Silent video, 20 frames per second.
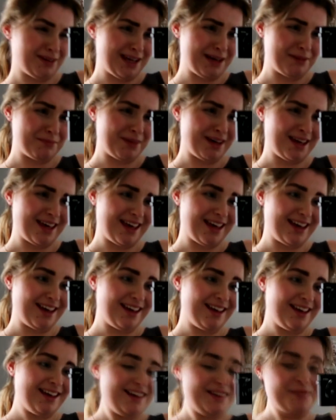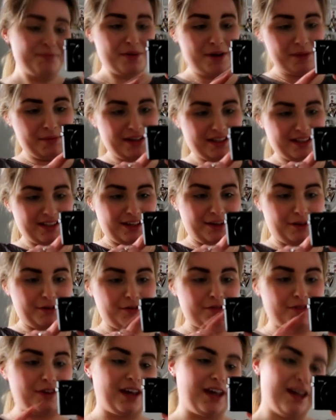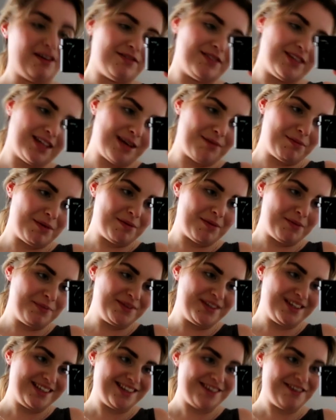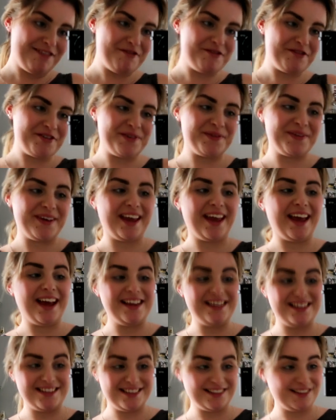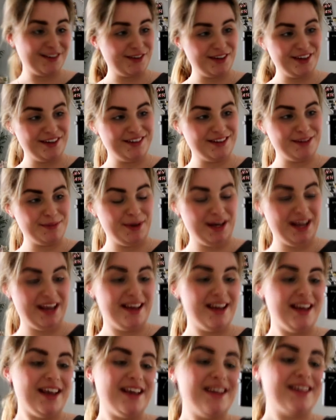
plait my hair by myself. I have to get my mum to do it for me, and she's not here at the minute.